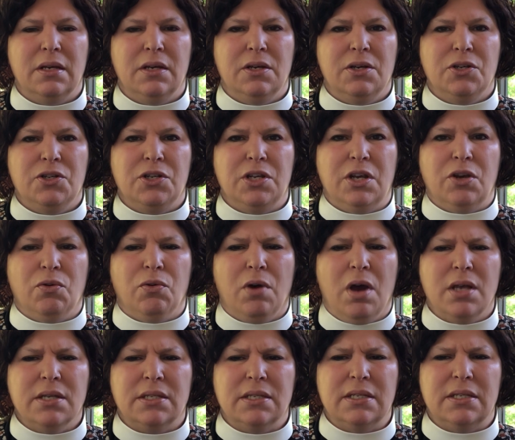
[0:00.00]
She
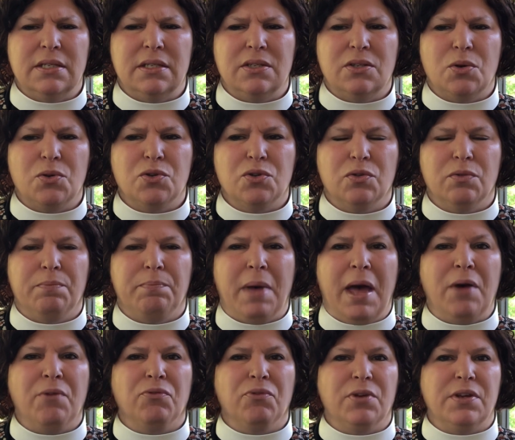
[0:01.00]
crosses social
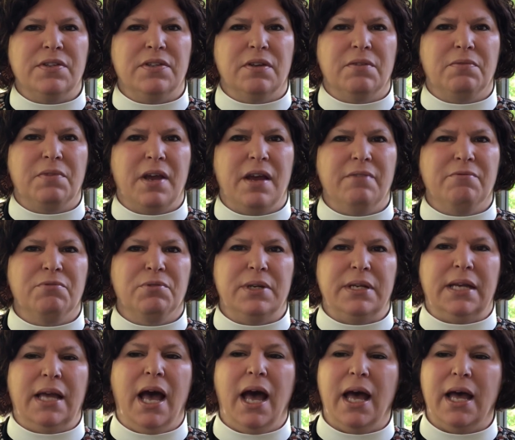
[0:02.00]
boundaries of every
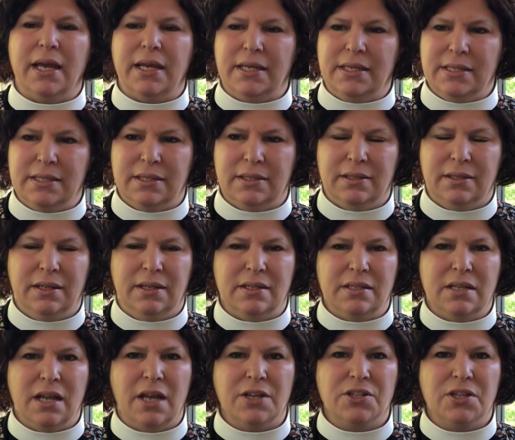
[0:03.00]
kind in
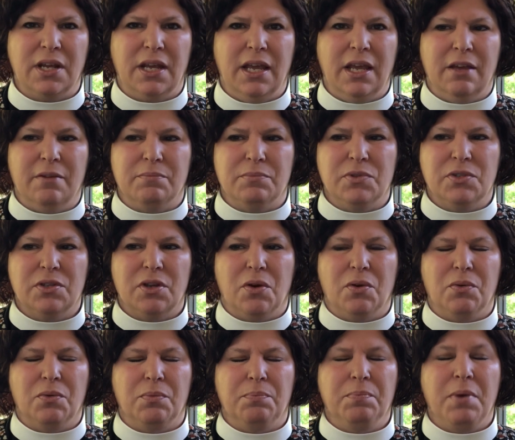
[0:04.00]
touching him
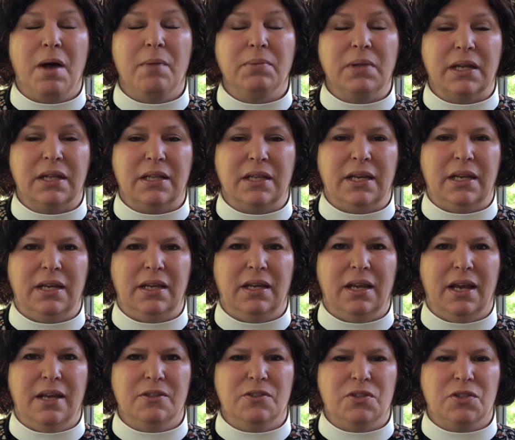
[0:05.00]
so publicly
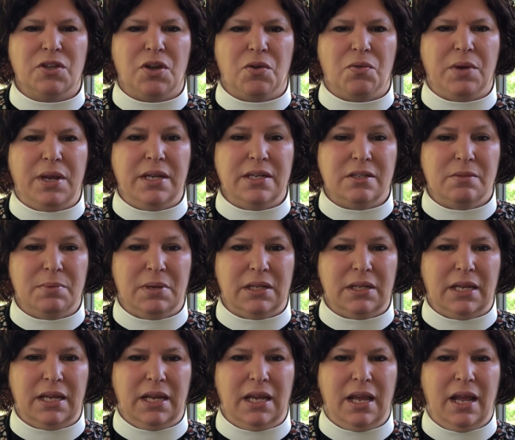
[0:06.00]
and so
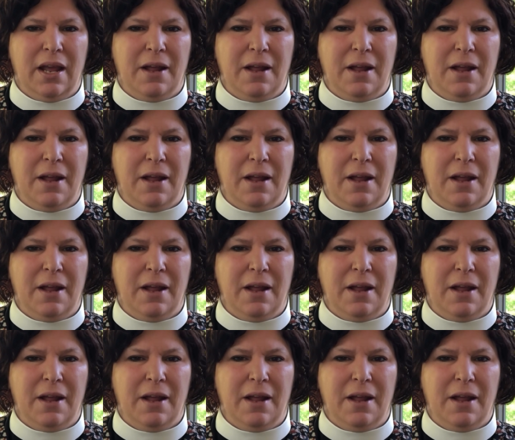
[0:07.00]
intimately,